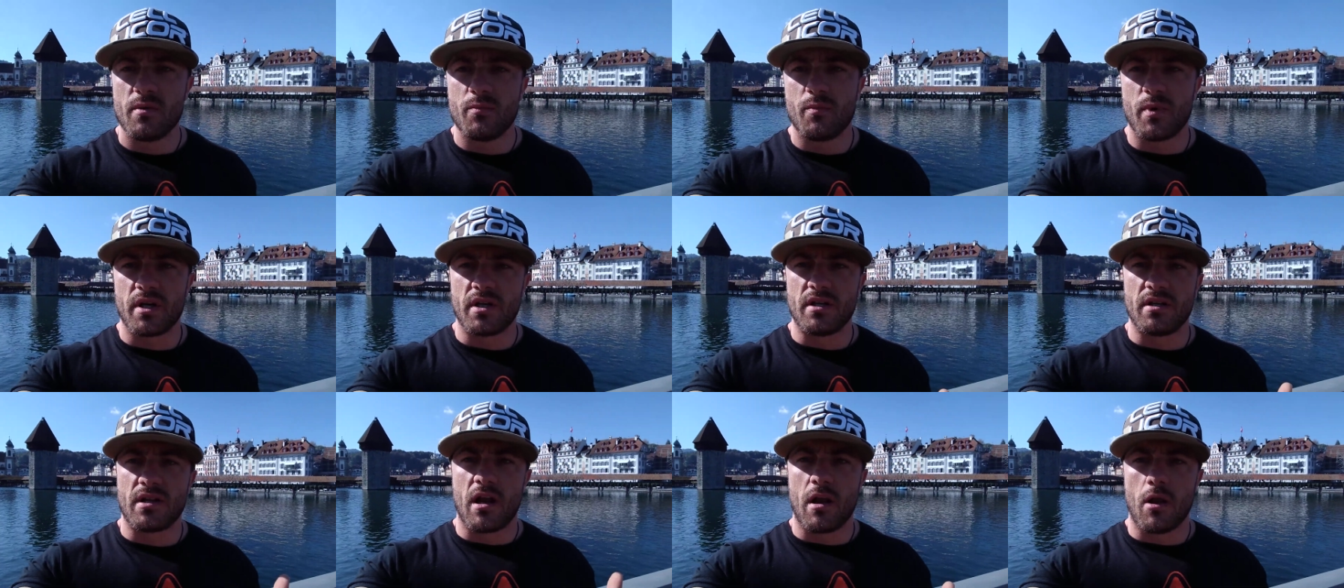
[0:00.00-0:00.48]

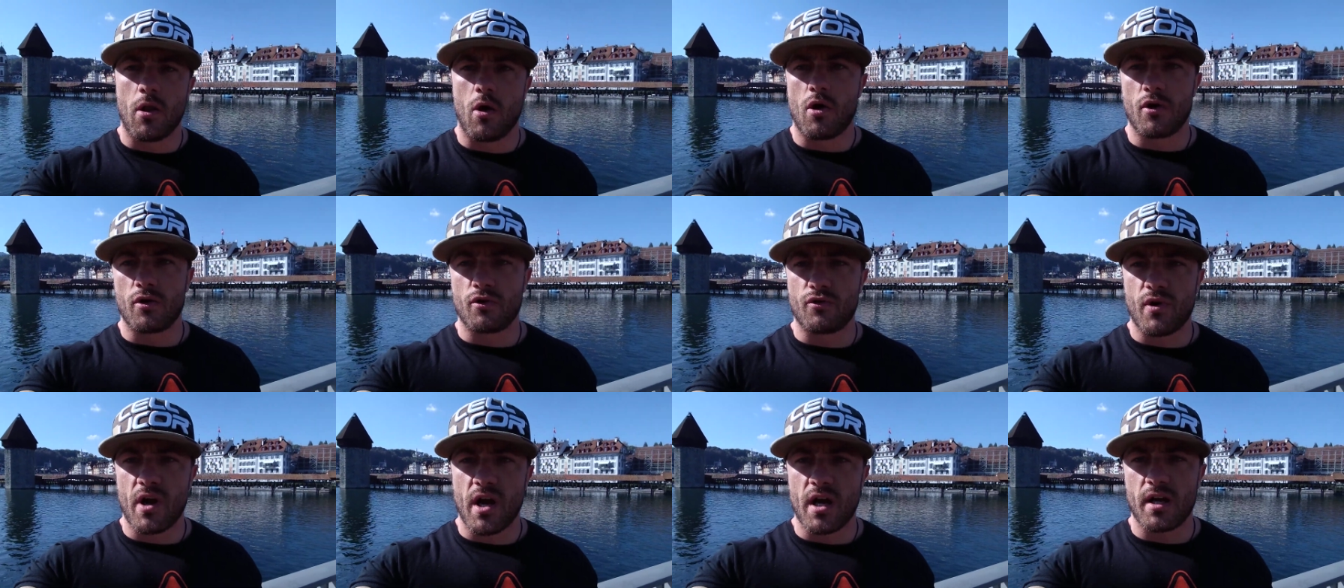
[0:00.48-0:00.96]
but in the
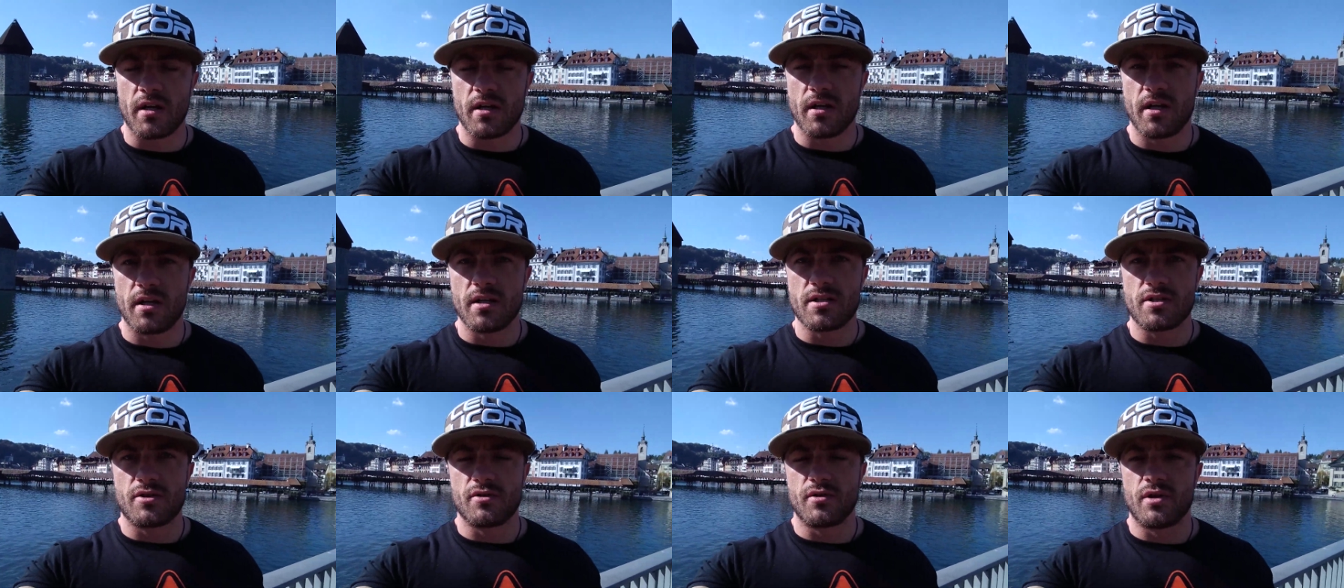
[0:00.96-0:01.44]
long run,
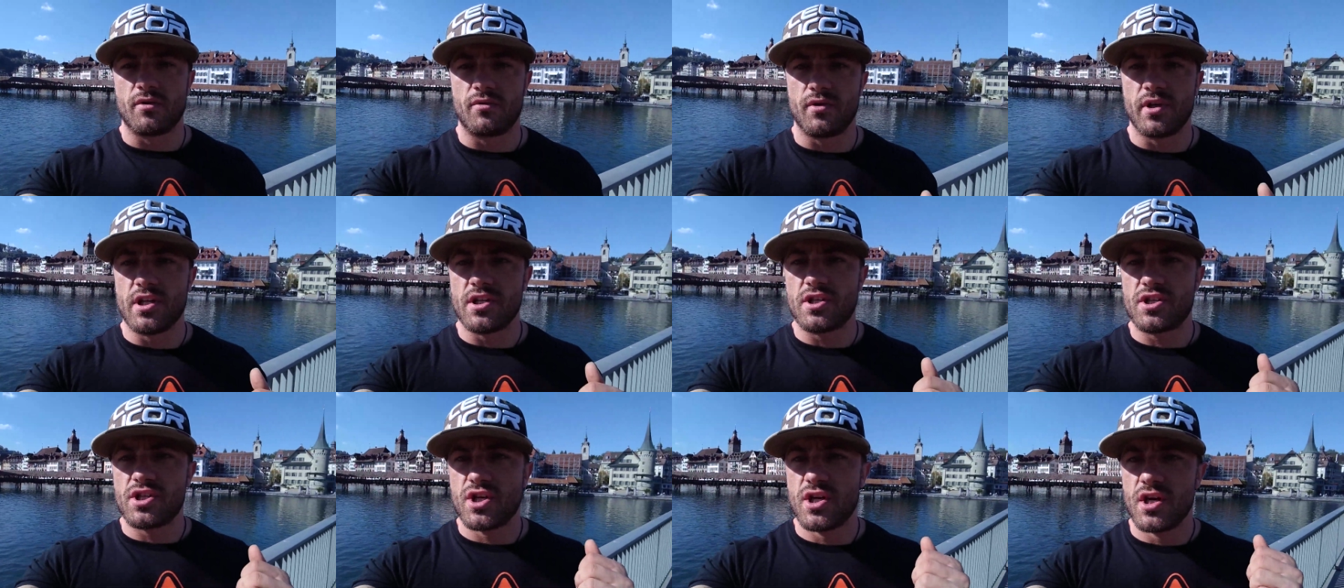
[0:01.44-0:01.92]
it's going to
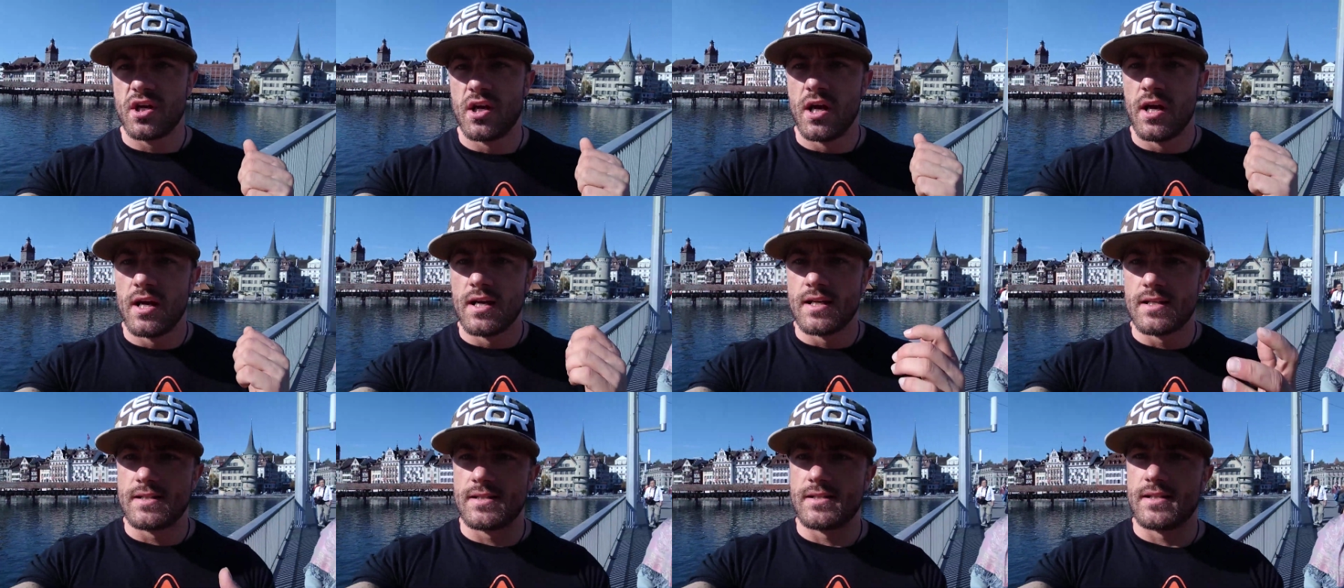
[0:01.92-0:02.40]
reach
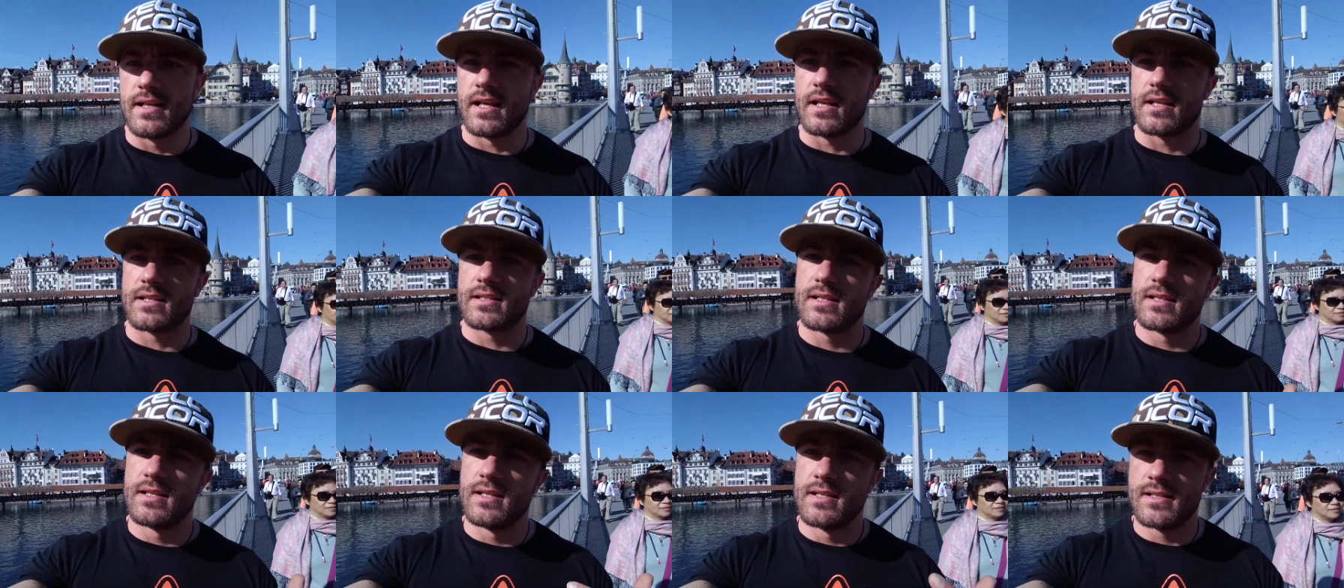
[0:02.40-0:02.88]

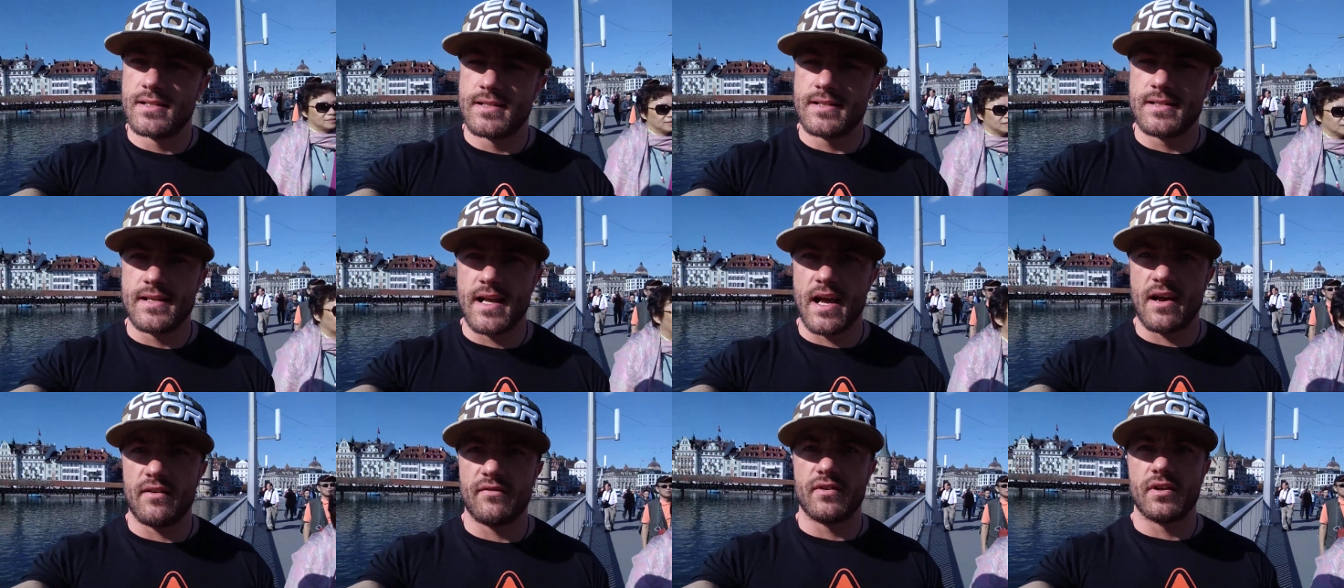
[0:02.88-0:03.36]
six,
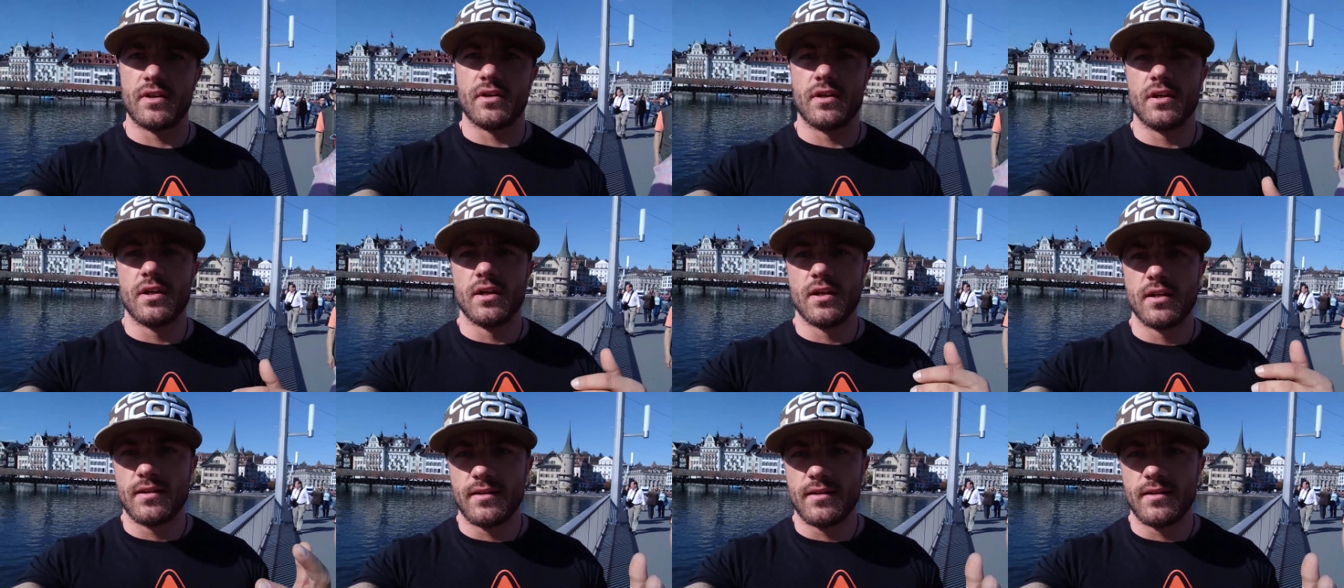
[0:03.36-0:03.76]
seven,